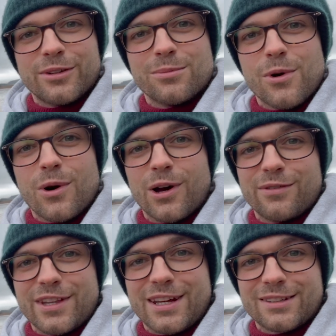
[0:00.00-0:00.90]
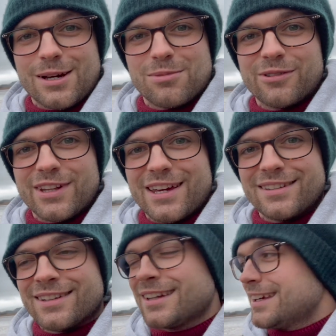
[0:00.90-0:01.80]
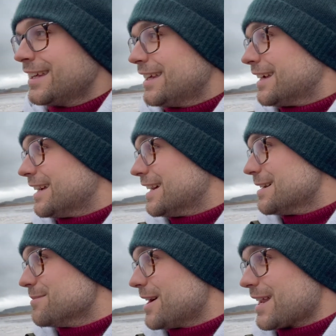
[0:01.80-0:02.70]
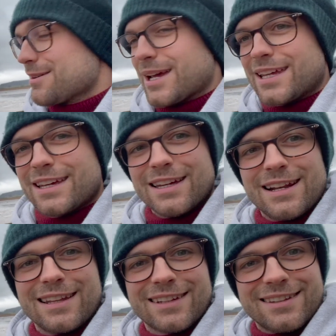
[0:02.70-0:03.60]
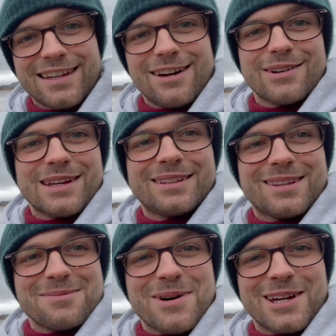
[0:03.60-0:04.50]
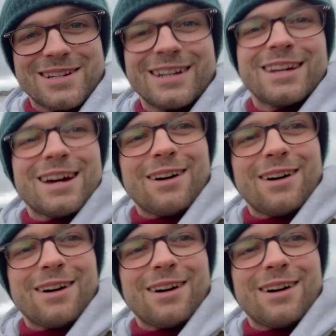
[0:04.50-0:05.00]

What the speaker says: more over the next couple of days. Anyway, let's get down into the mud. I've